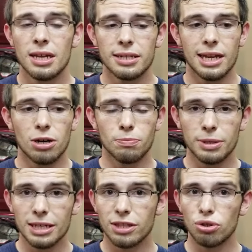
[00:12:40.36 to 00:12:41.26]
Now,
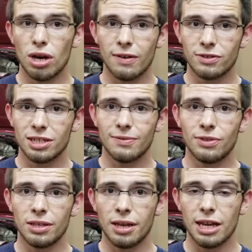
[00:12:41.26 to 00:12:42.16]
being that you have to give
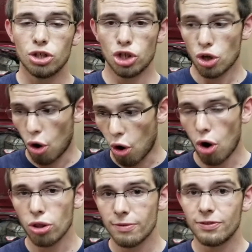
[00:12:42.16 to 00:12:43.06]
the engine
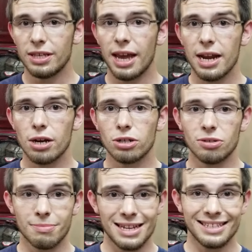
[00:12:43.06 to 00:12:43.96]
all of the air to
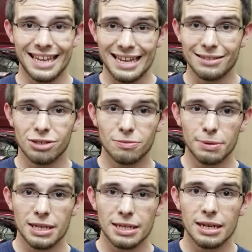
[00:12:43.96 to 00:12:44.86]
maintain
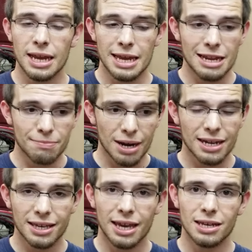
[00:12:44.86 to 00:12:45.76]
speed, in my
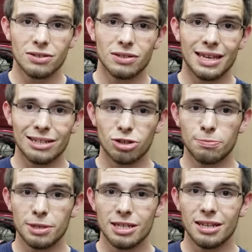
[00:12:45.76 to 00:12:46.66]
case, that
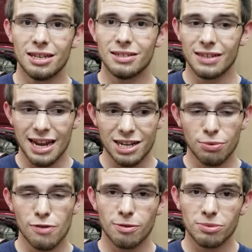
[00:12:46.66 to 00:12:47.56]
speed is anywhere
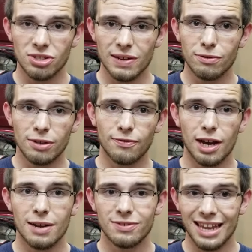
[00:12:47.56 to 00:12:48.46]
from
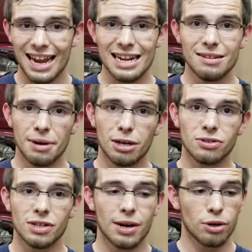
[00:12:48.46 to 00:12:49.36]
75 to 80 miles an
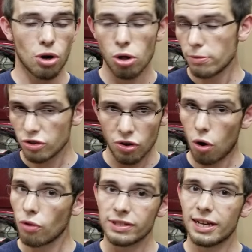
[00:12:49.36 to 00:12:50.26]
hour almost all
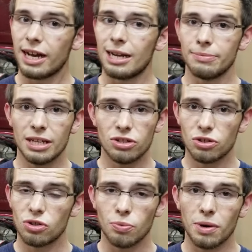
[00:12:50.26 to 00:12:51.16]
the time. That's just
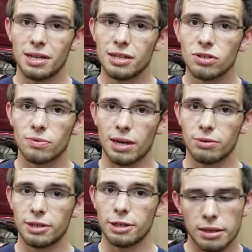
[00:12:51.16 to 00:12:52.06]
the way it is around
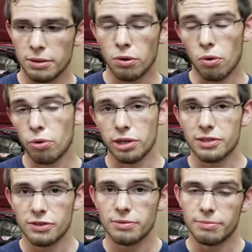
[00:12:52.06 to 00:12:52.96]
here, or
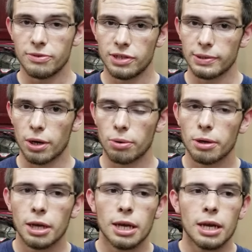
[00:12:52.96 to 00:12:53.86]
it's 0.
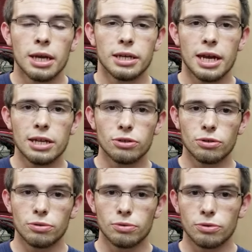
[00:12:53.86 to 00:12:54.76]
And
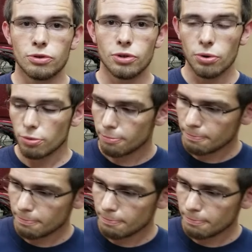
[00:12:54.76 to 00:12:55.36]
so